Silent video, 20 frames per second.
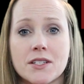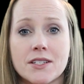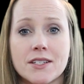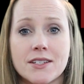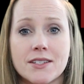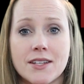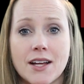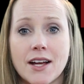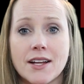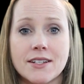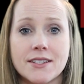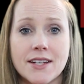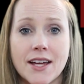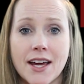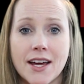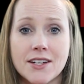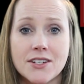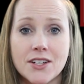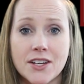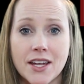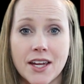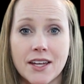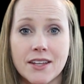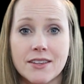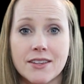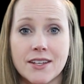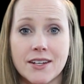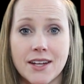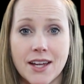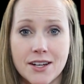is designed to
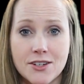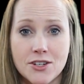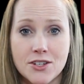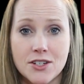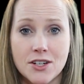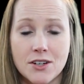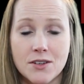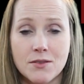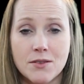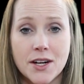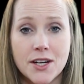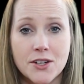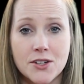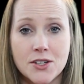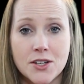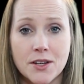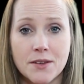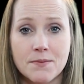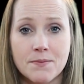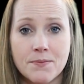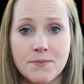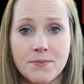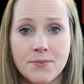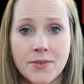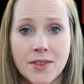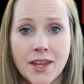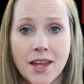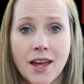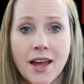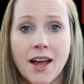educate the next generation,
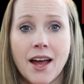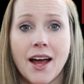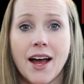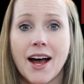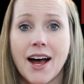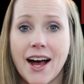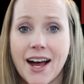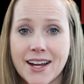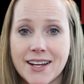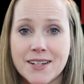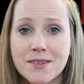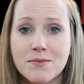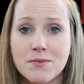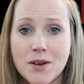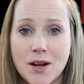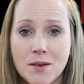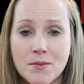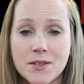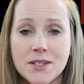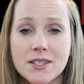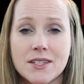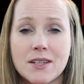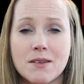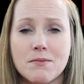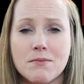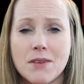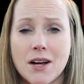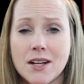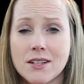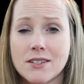I can promise that
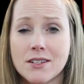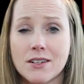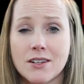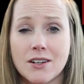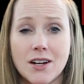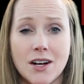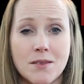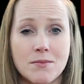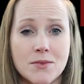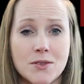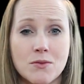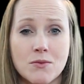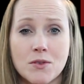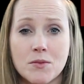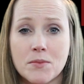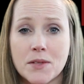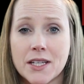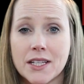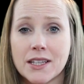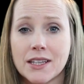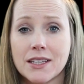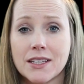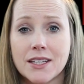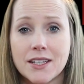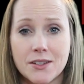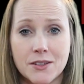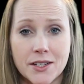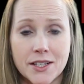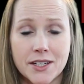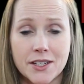matzah crumbs will be
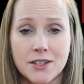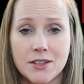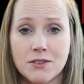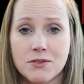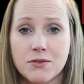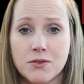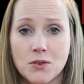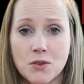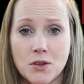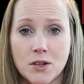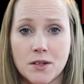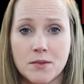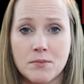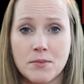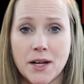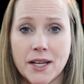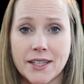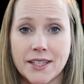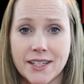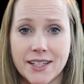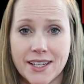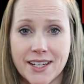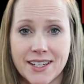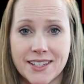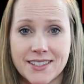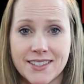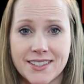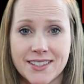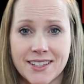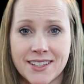littering your floor by the
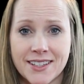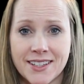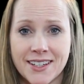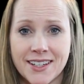end.